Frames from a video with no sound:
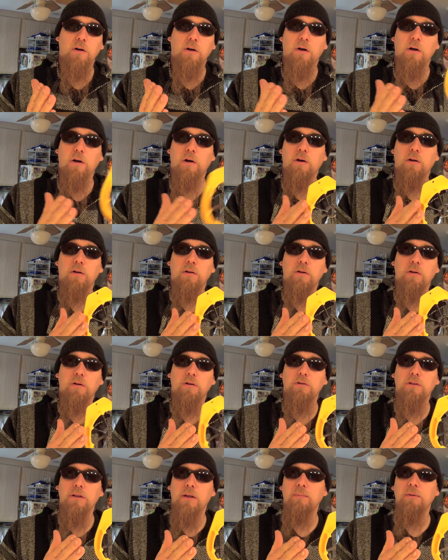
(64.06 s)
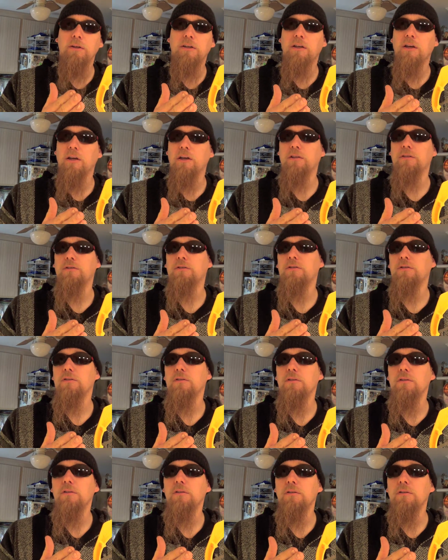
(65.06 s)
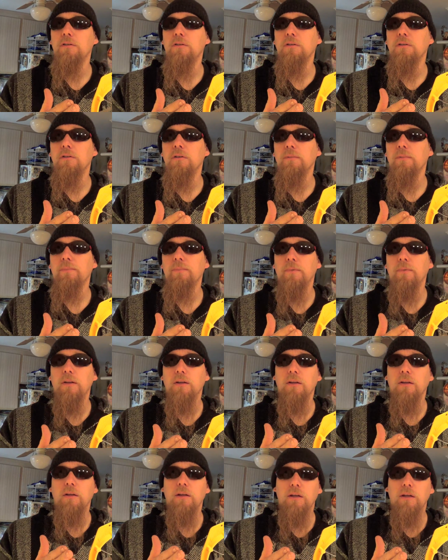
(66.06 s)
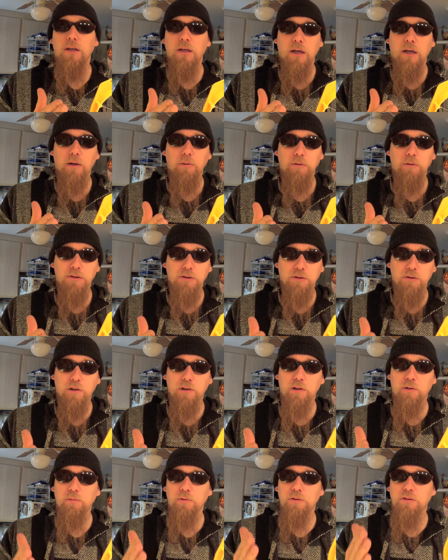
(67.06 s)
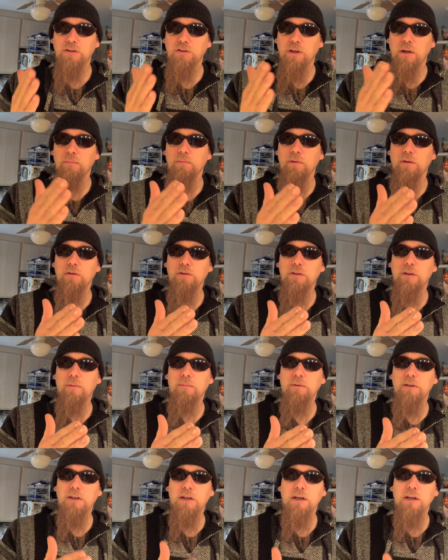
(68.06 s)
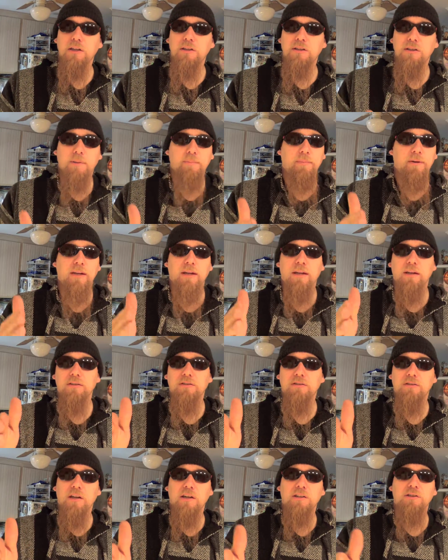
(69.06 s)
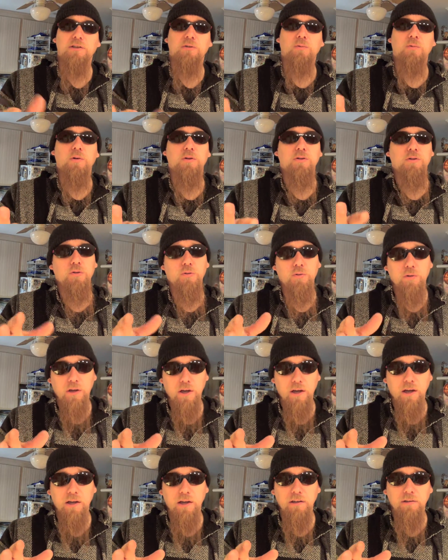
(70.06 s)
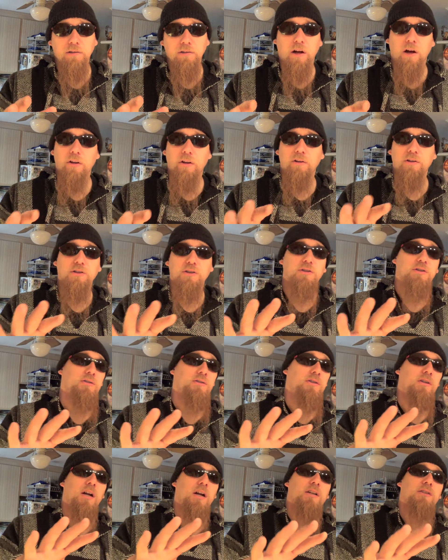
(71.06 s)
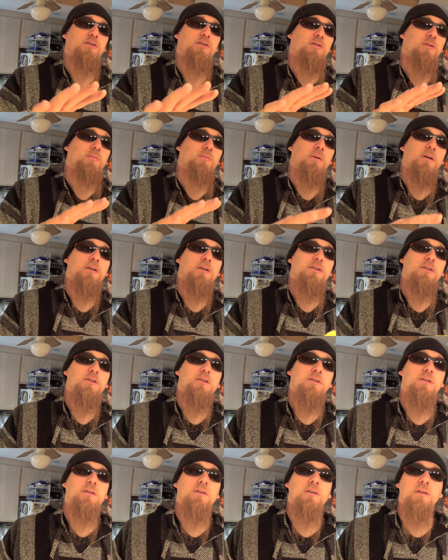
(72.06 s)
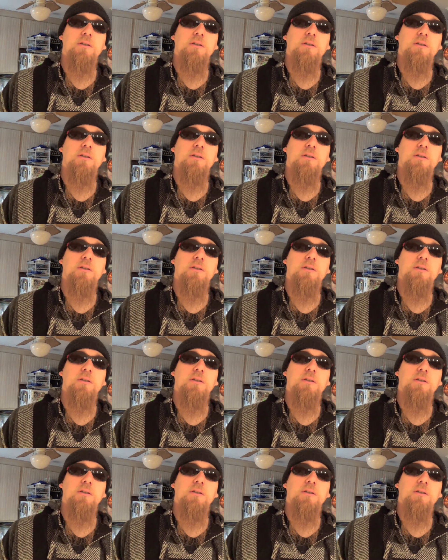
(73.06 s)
on Little Debbie cakes? And we showed that with some Little Debbie cakes, the banana slicer worked okay. Others, not so much.